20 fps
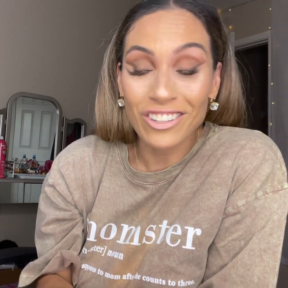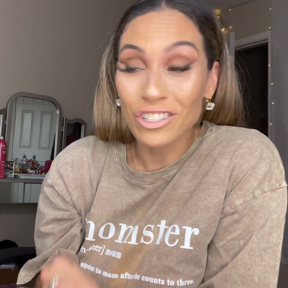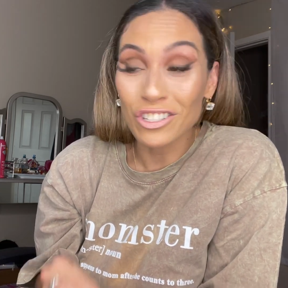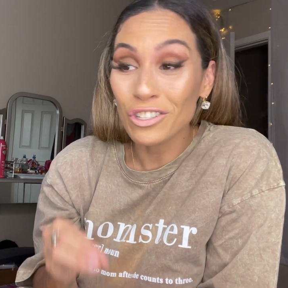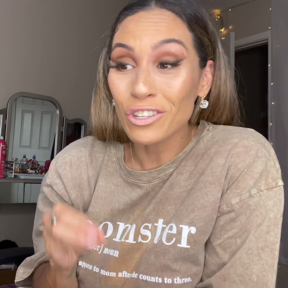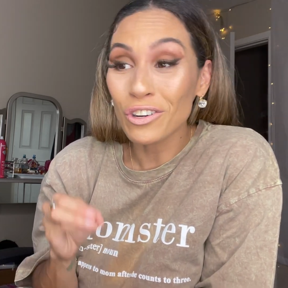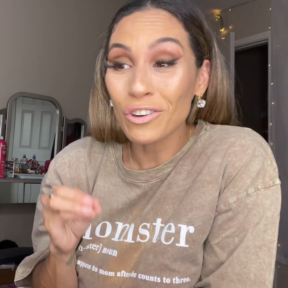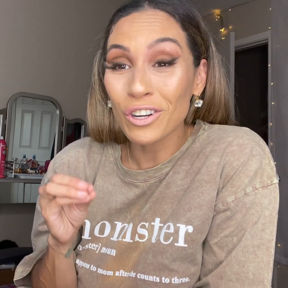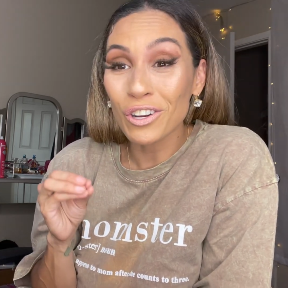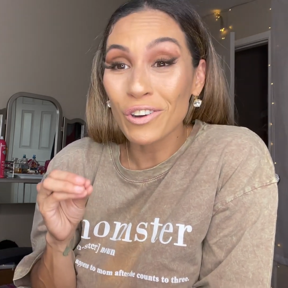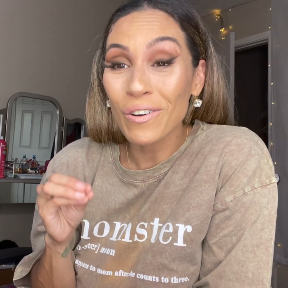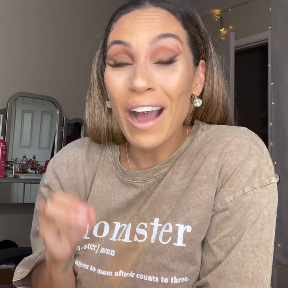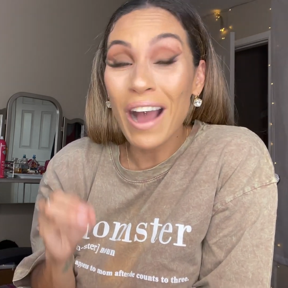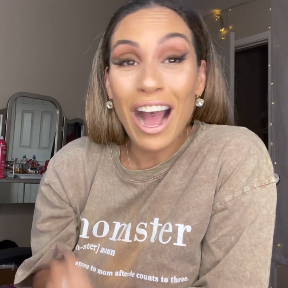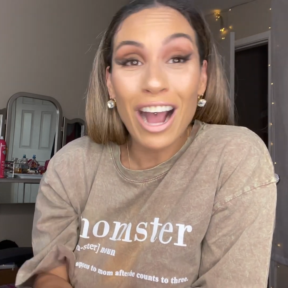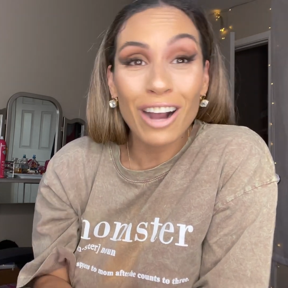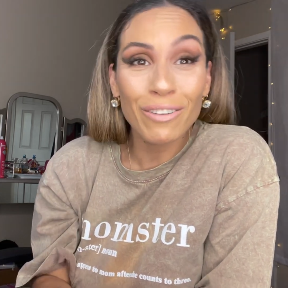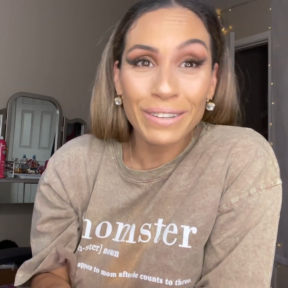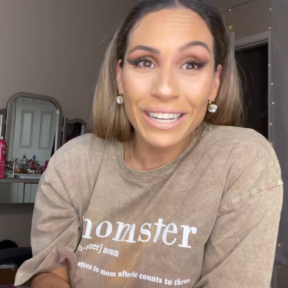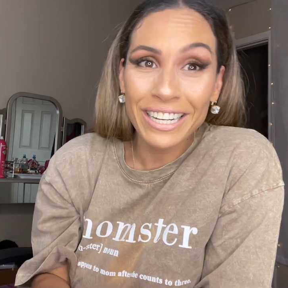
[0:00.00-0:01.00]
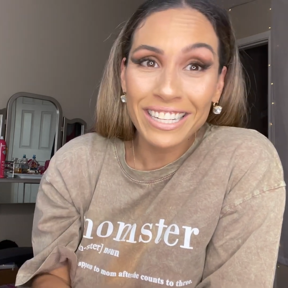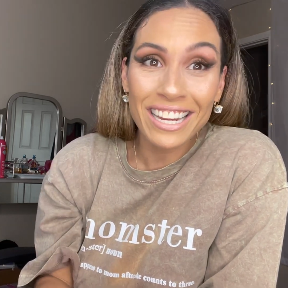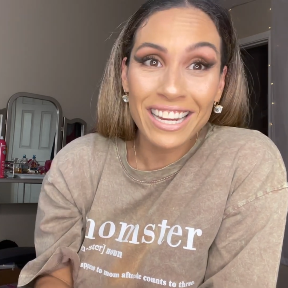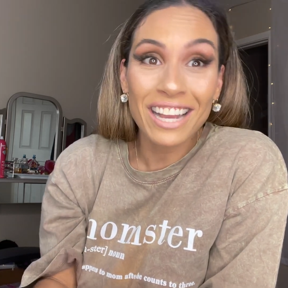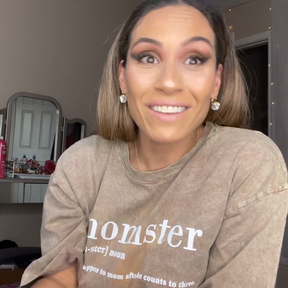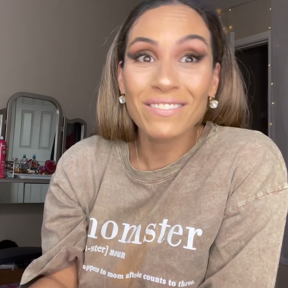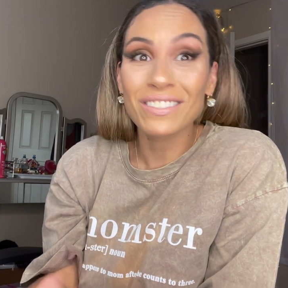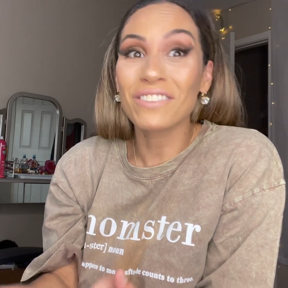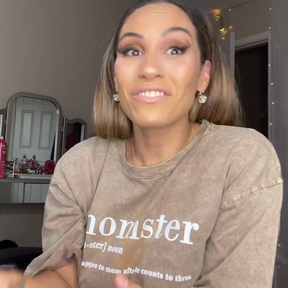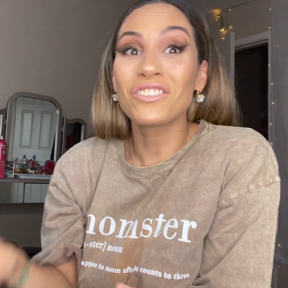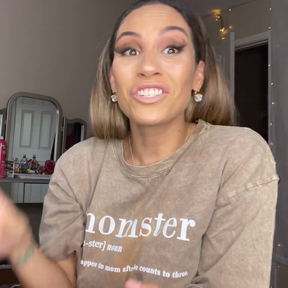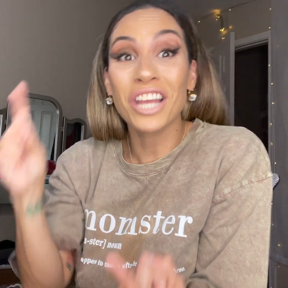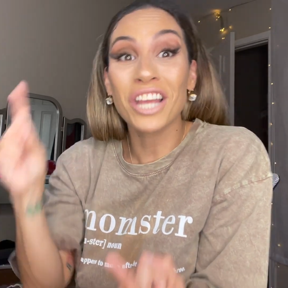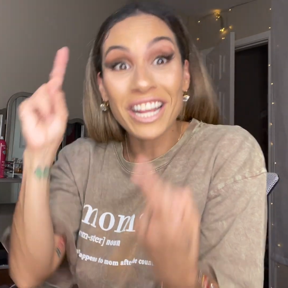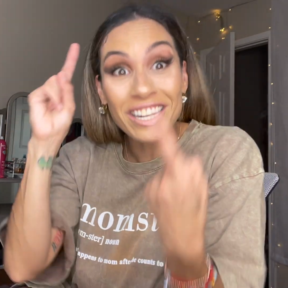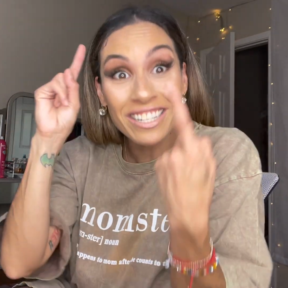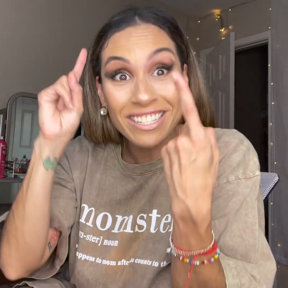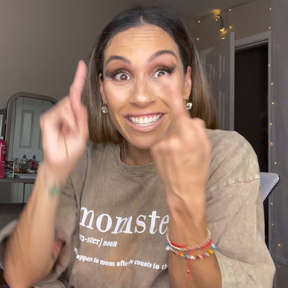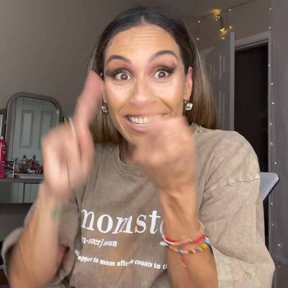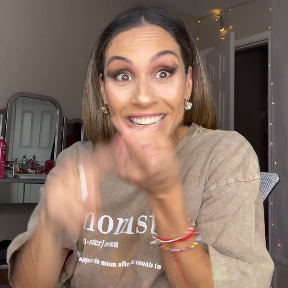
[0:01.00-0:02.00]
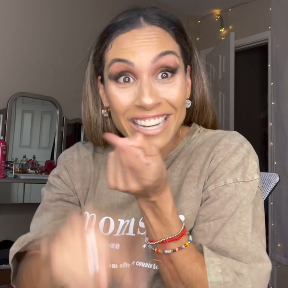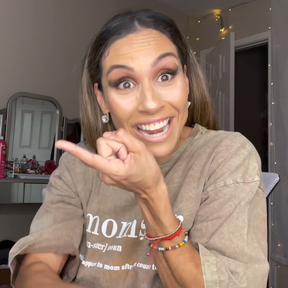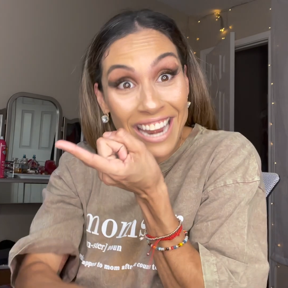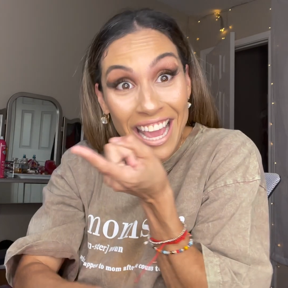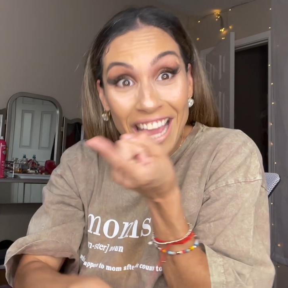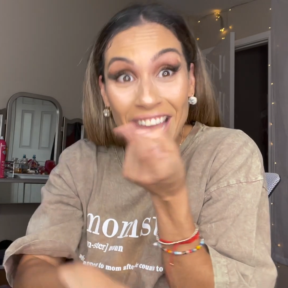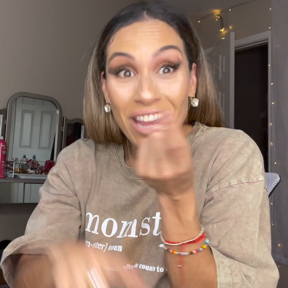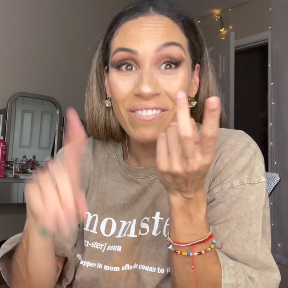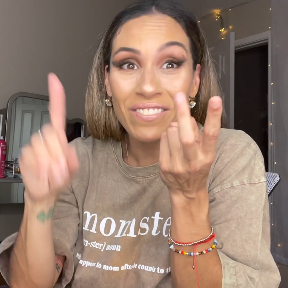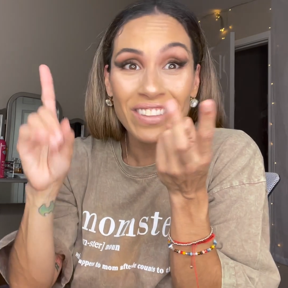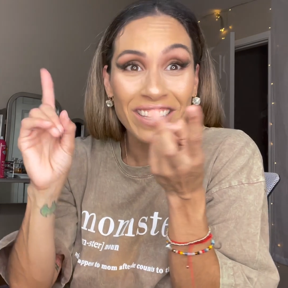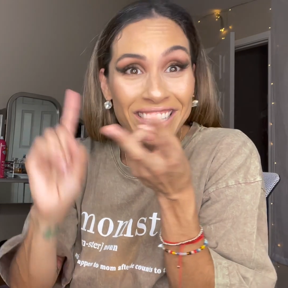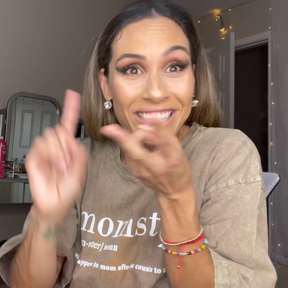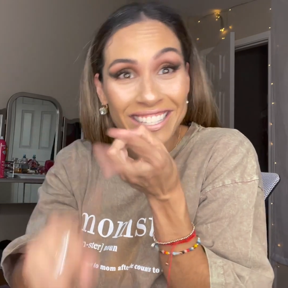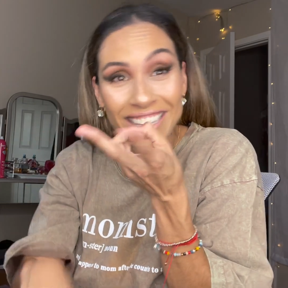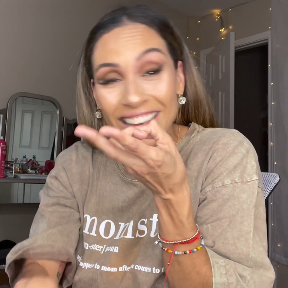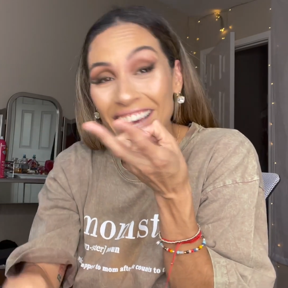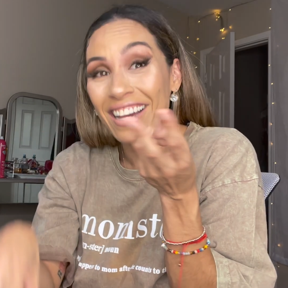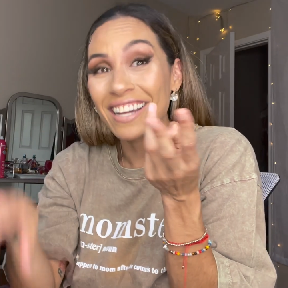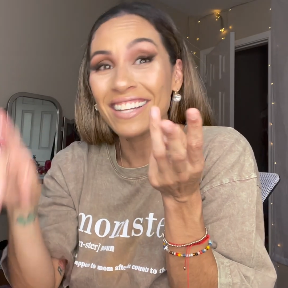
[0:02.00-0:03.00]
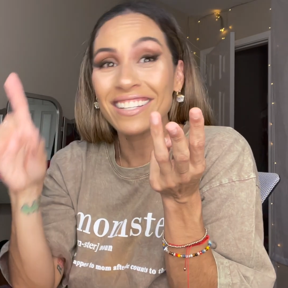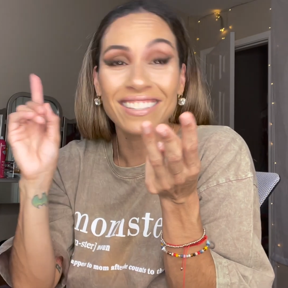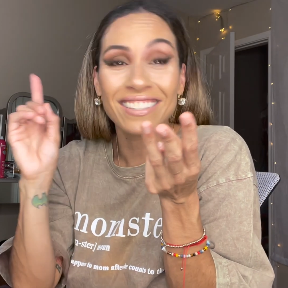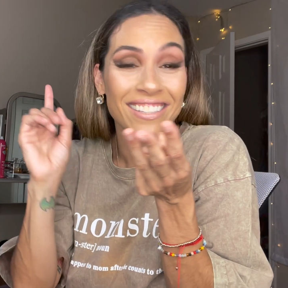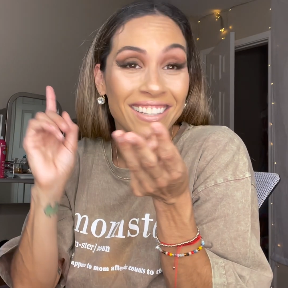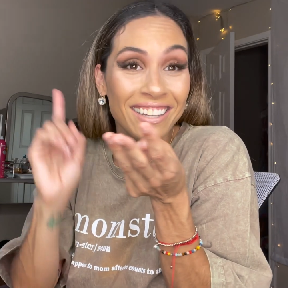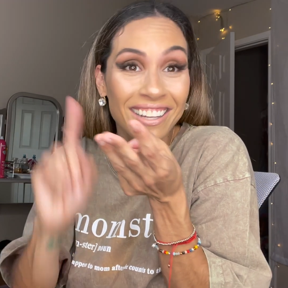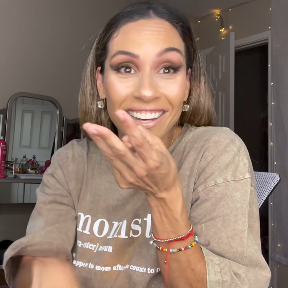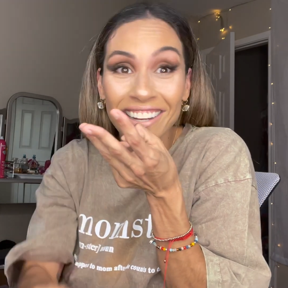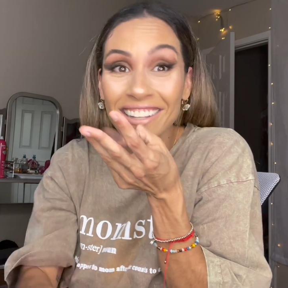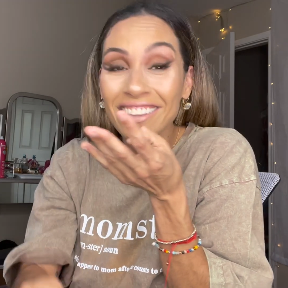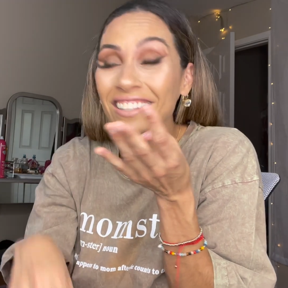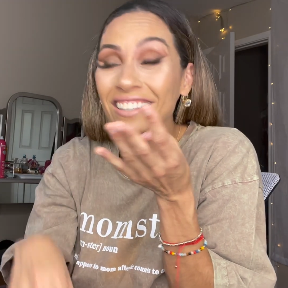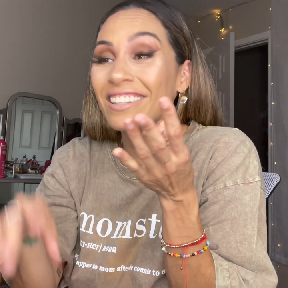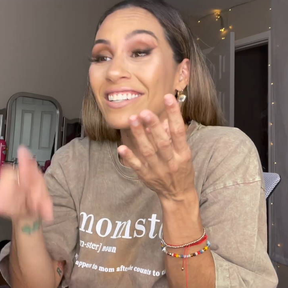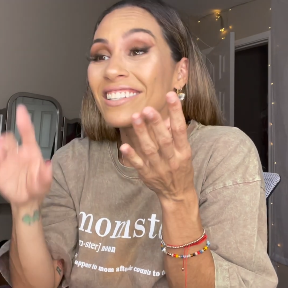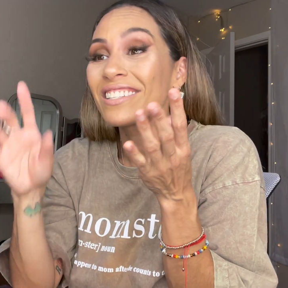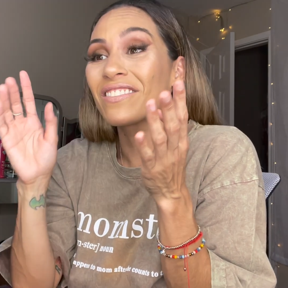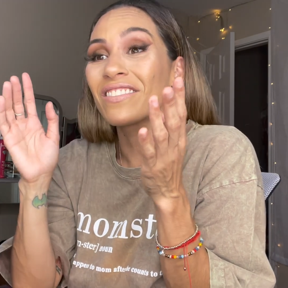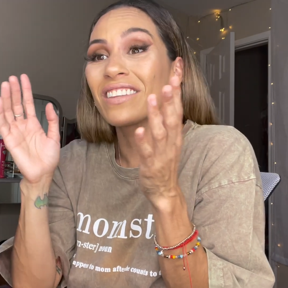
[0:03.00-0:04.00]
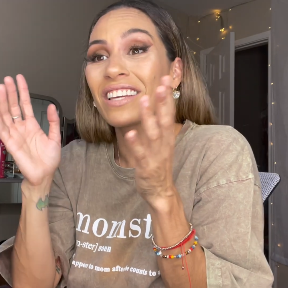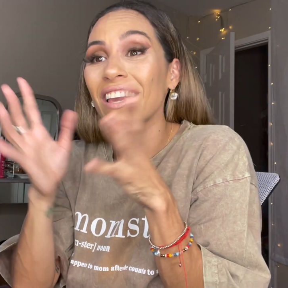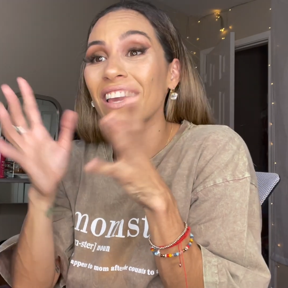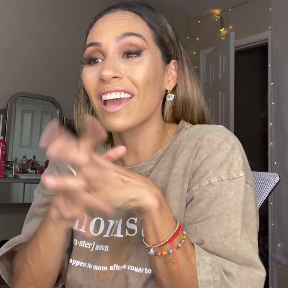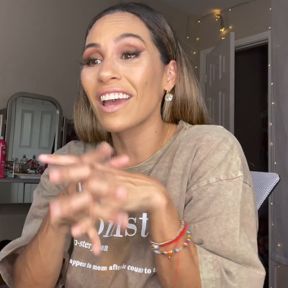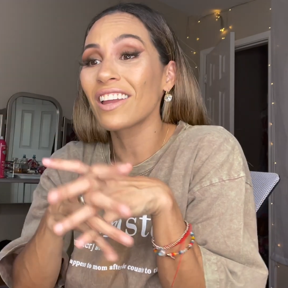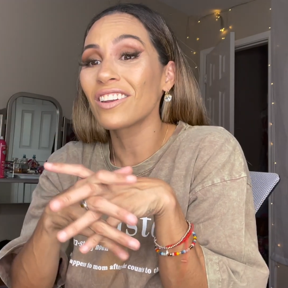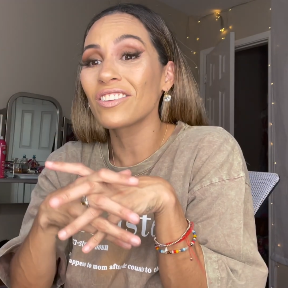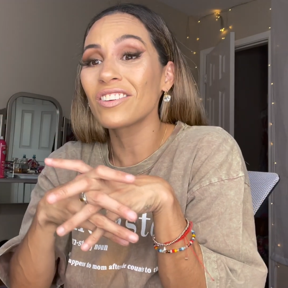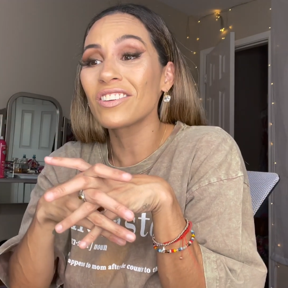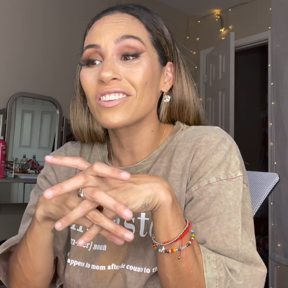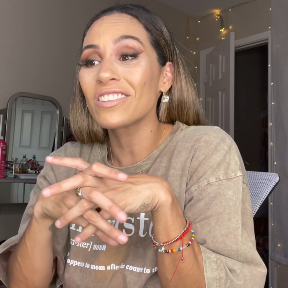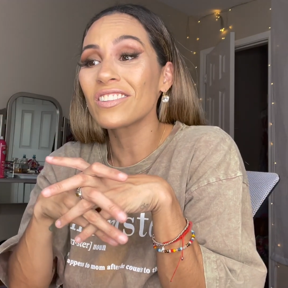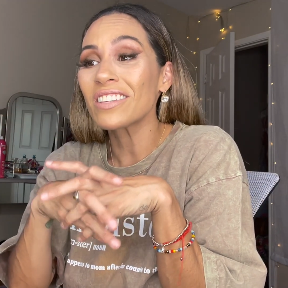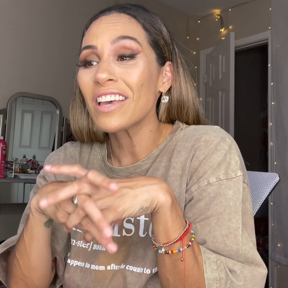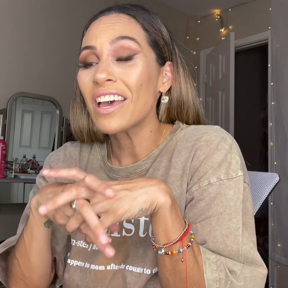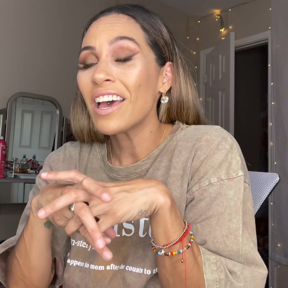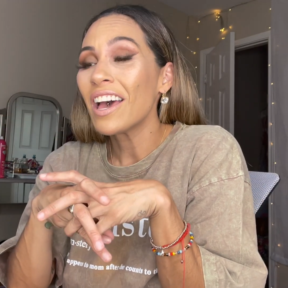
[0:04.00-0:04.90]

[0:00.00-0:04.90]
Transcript: You don't know how many times I've changed the name, the size, the colors of the candles.